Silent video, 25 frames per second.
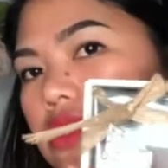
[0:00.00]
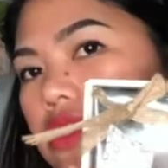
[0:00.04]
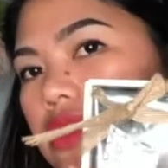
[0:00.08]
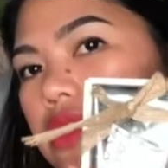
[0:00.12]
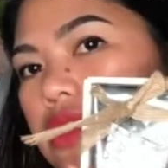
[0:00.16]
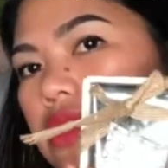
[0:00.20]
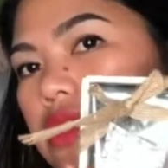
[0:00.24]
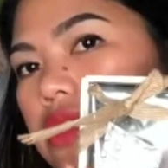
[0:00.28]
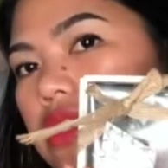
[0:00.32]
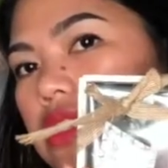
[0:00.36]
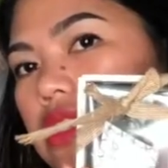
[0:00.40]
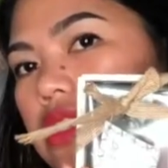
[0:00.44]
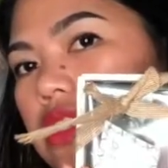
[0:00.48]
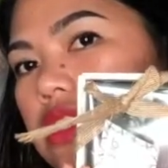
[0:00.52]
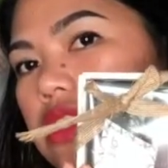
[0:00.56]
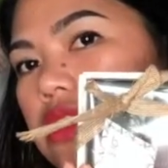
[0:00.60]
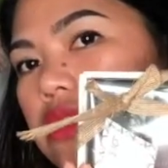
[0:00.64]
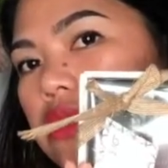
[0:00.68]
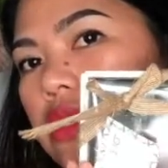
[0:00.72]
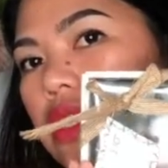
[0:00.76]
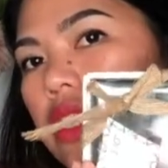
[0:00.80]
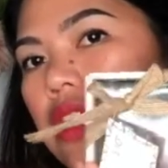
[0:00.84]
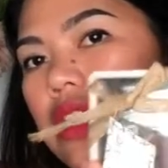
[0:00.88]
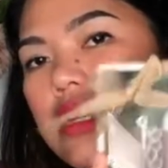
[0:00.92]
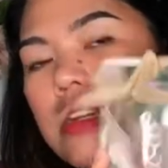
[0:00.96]
So, it's
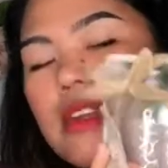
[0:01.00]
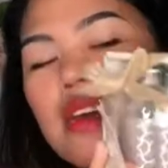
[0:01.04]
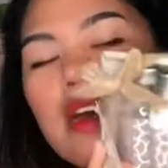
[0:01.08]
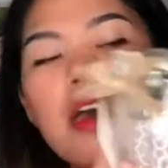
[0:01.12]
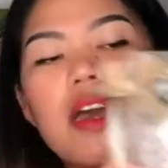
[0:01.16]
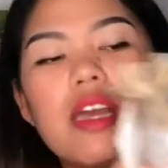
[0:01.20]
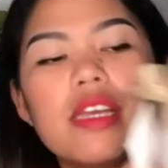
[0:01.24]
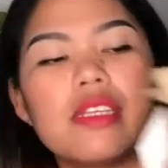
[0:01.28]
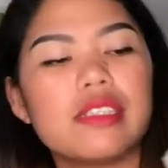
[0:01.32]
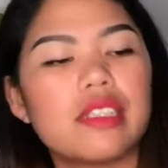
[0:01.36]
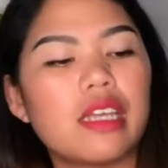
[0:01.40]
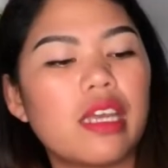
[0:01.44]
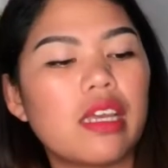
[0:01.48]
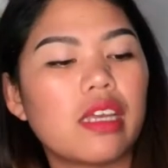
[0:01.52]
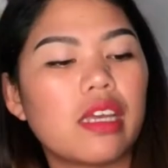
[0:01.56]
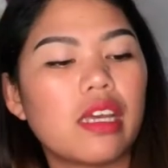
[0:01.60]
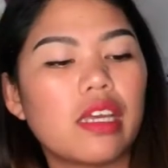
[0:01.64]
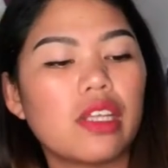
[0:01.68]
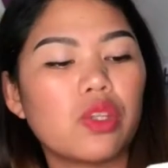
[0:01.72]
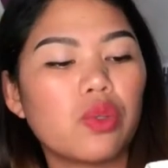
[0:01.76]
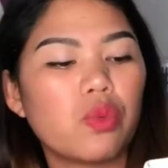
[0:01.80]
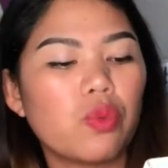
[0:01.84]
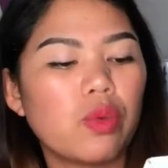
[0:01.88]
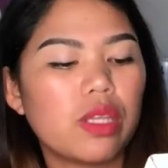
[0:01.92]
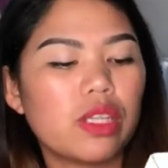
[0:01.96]
really nice. I
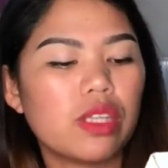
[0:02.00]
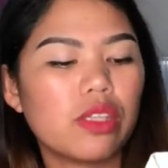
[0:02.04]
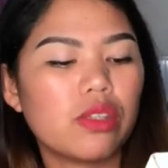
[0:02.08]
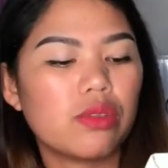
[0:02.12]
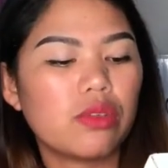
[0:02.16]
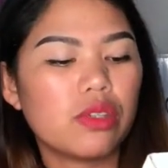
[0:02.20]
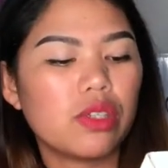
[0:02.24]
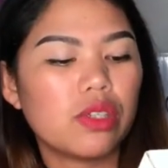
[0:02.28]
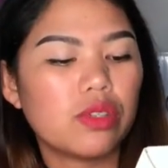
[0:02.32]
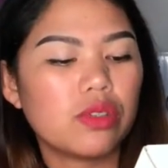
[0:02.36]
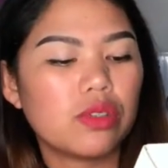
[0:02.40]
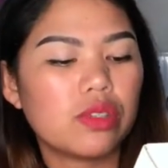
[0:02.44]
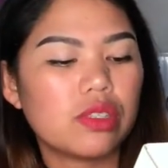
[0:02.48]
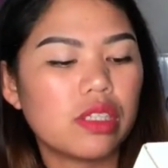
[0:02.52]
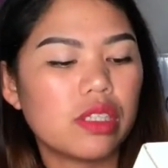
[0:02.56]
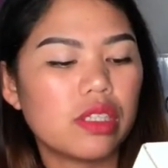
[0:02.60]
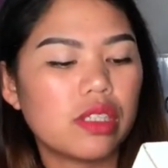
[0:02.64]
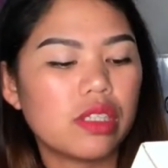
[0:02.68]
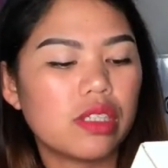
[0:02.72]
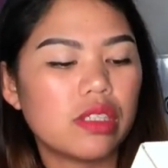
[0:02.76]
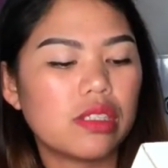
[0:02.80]
can't wait to use it.